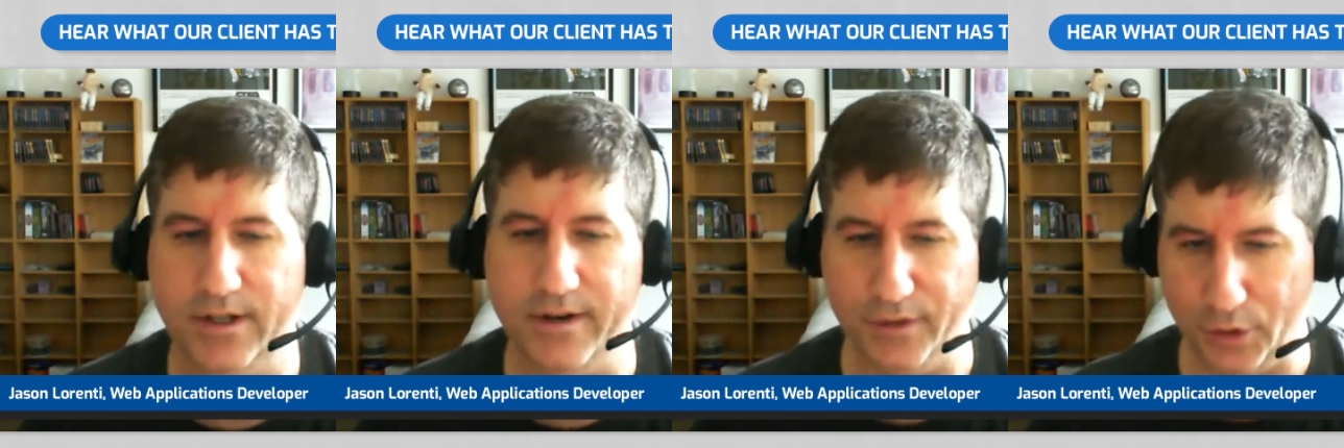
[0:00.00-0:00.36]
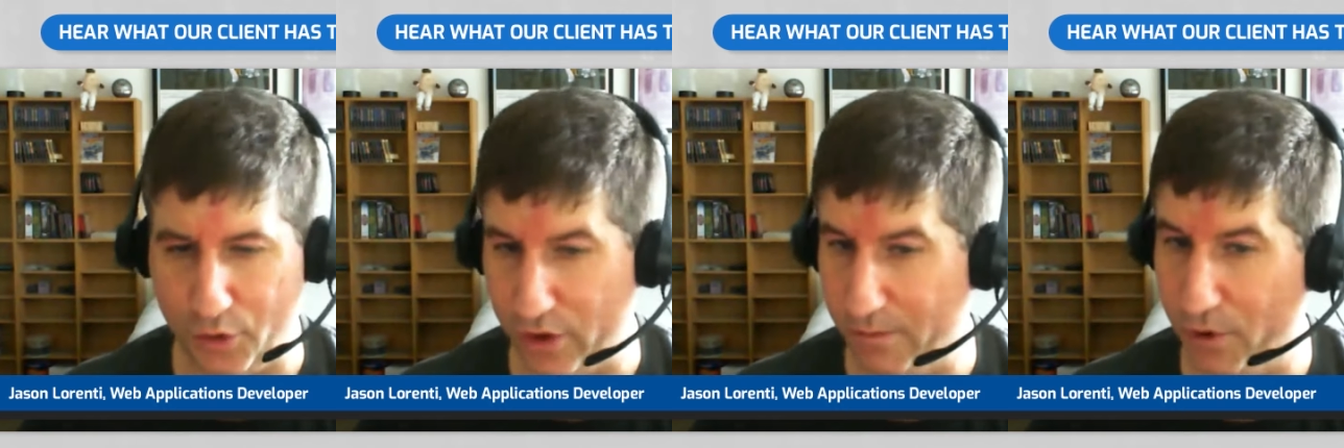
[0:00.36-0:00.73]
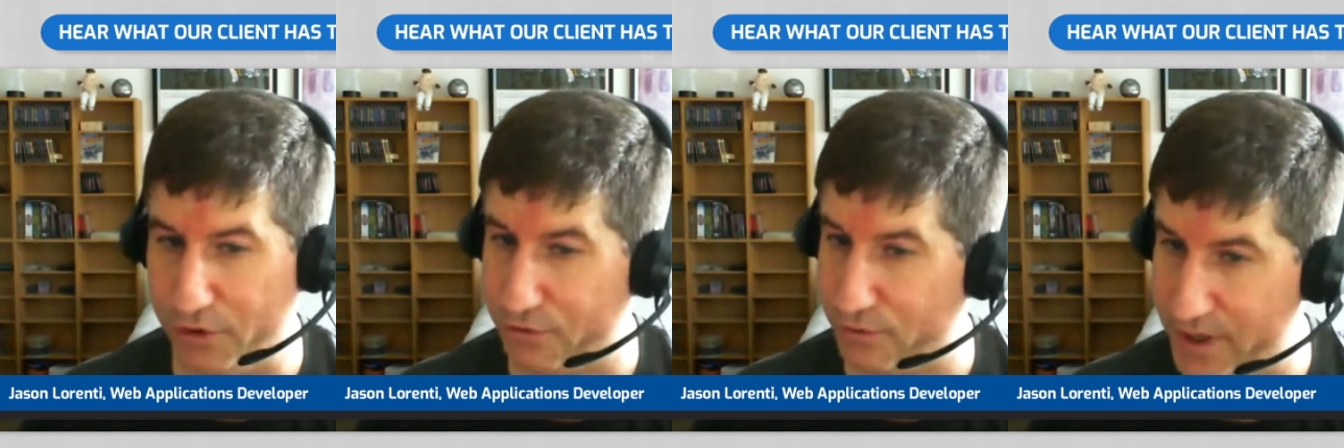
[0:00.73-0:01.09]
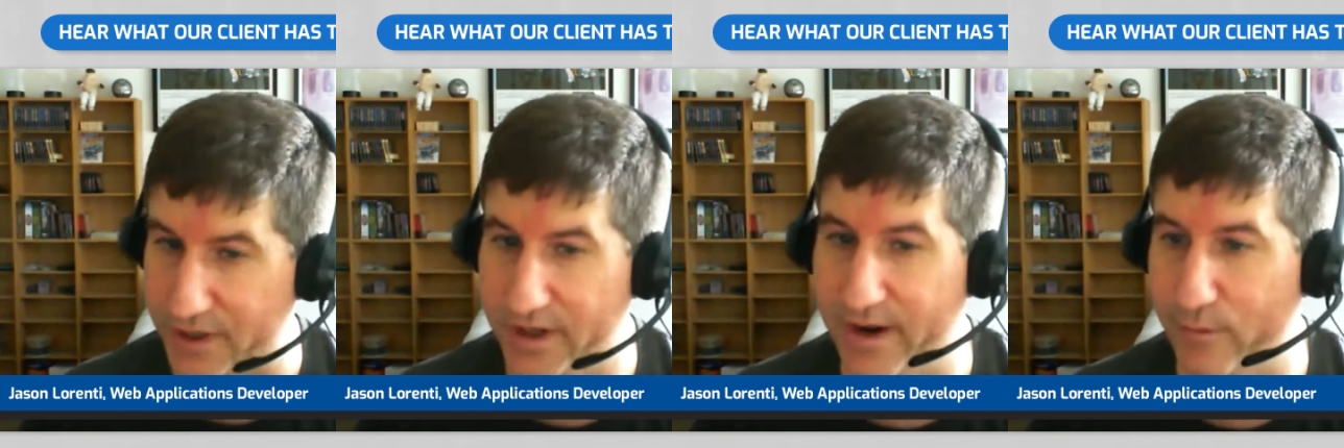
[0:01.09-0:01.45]
Even though you're the most
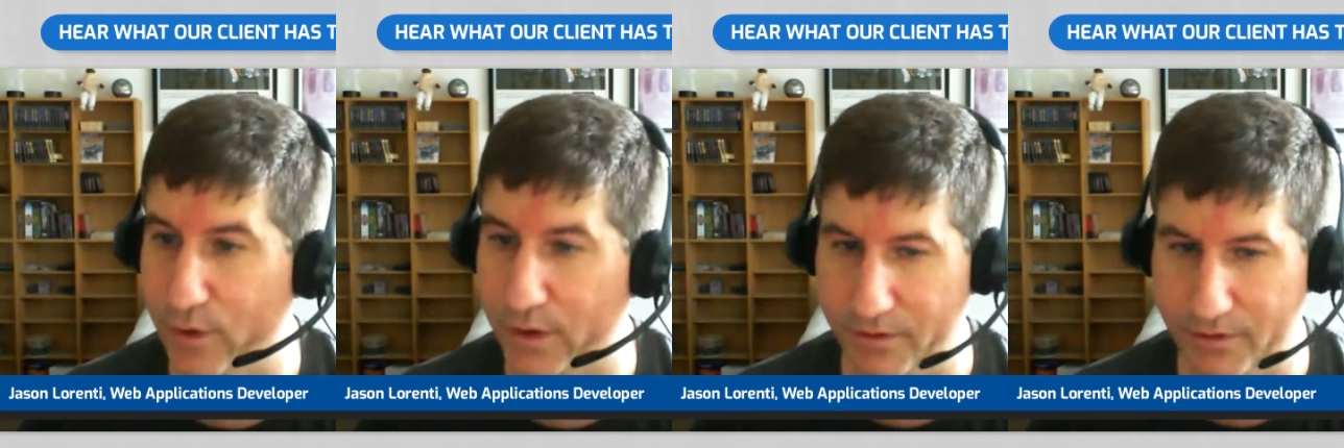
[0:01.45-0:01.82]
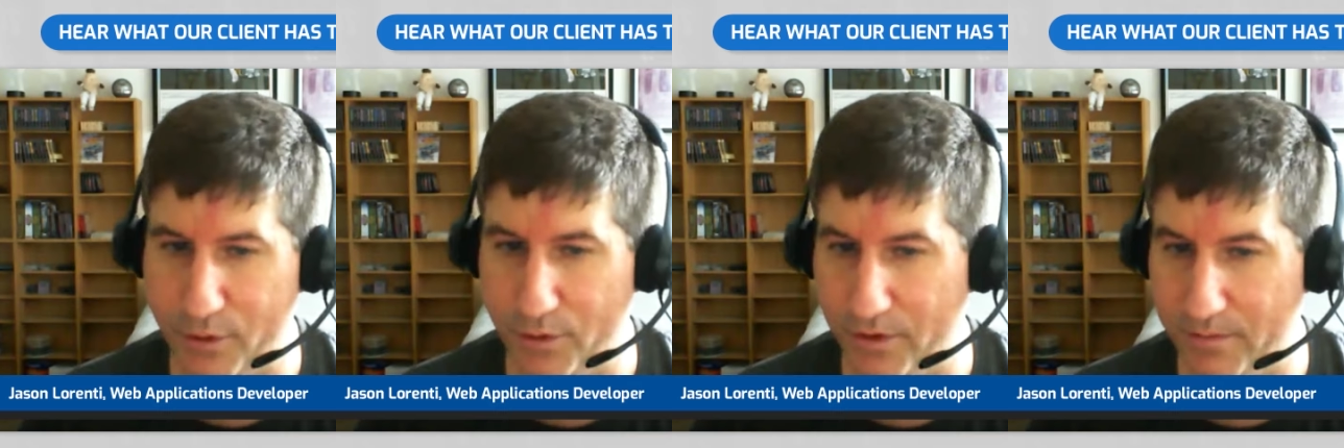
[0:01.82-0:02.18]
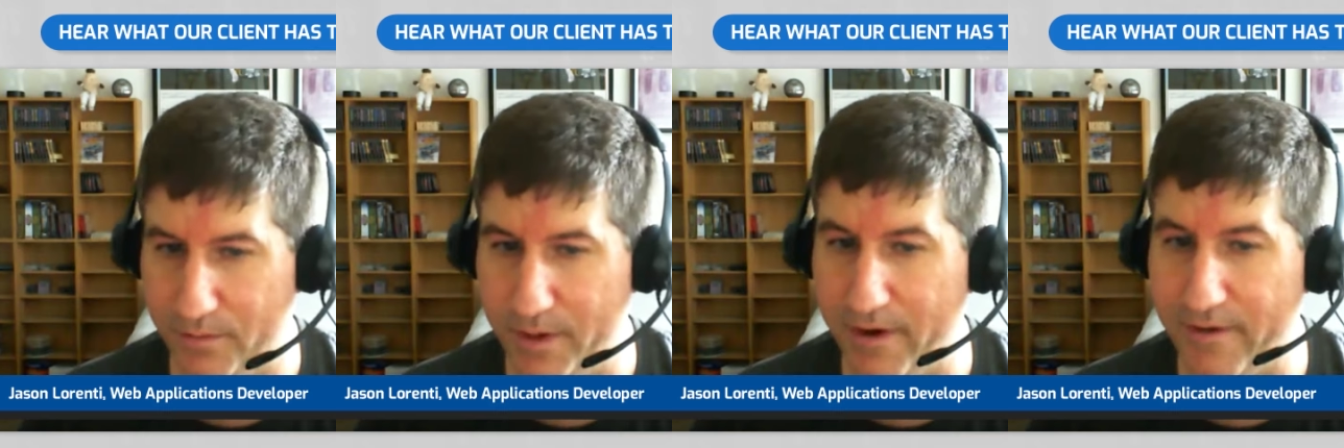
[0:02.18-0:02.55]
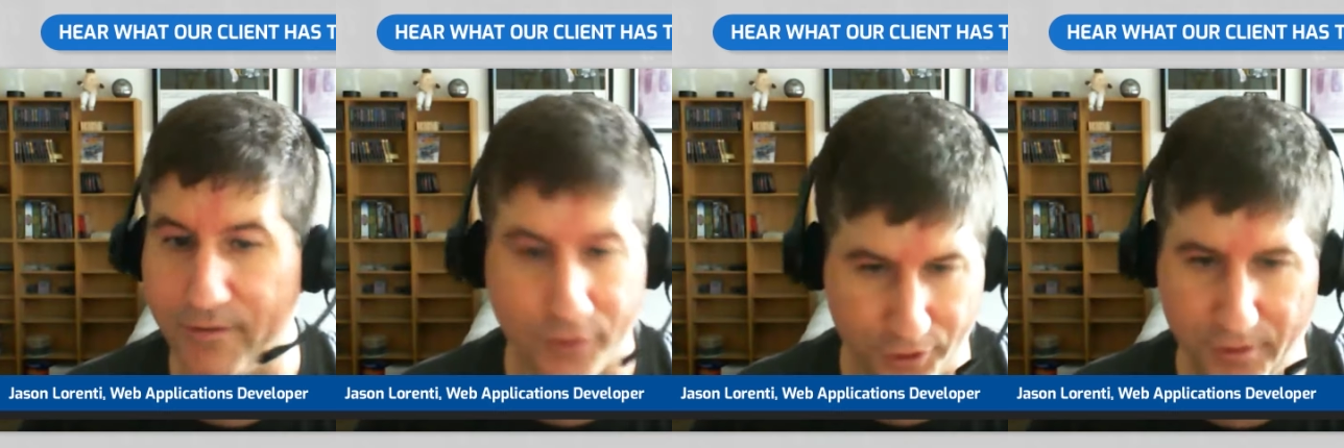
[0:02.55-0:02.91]
recent I've worked with, you would be my
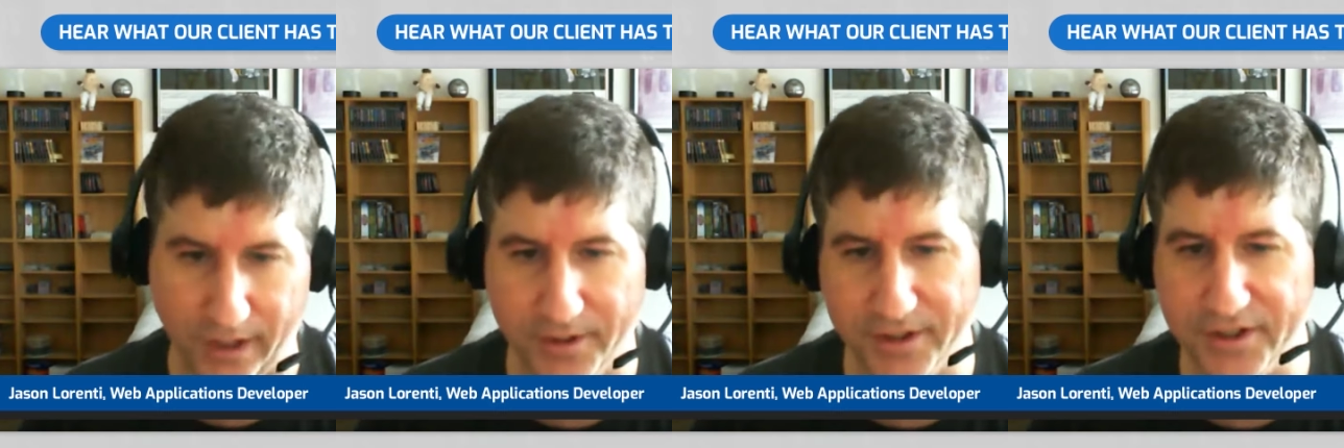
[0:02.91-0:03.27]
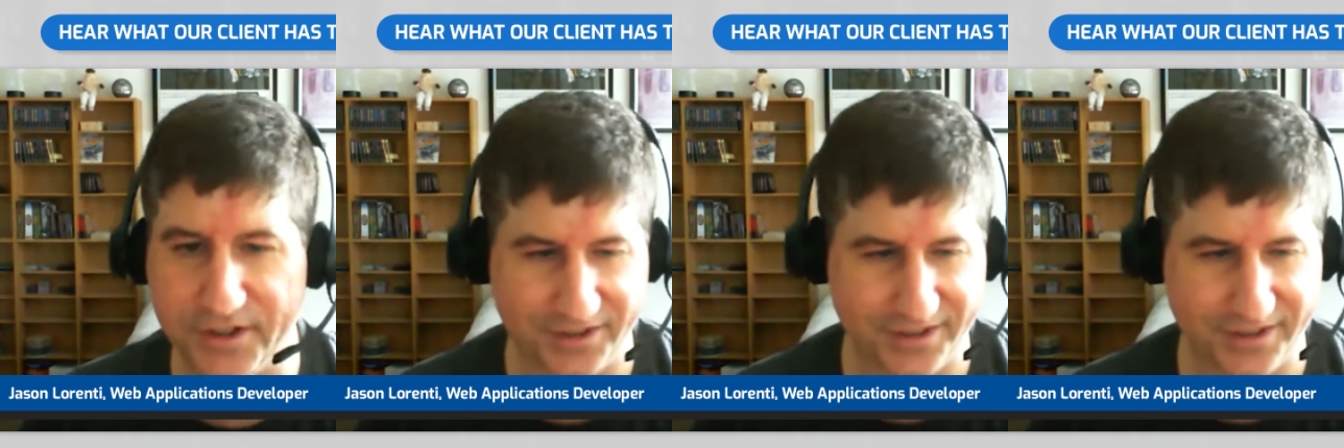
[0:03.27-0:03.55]
first recommendation.